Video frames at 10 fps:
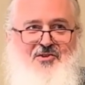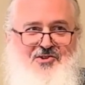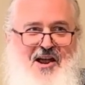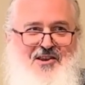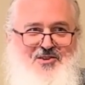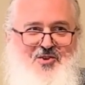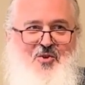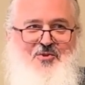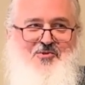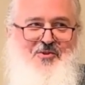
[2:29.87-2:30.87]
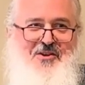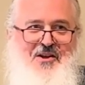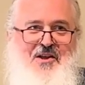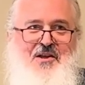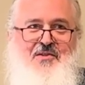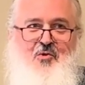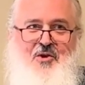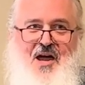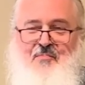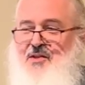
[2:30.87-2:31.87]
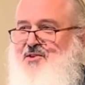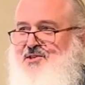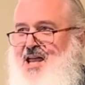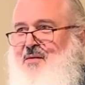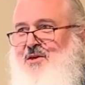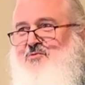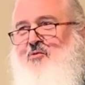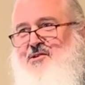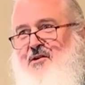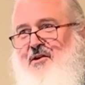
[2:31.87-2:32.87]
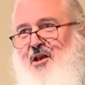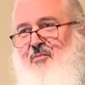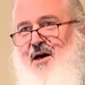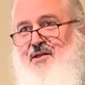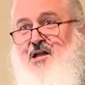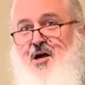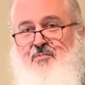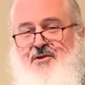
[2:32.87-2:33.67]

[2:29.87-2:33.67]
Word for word: about Chinese culture that would not be the same as what we're talking about here,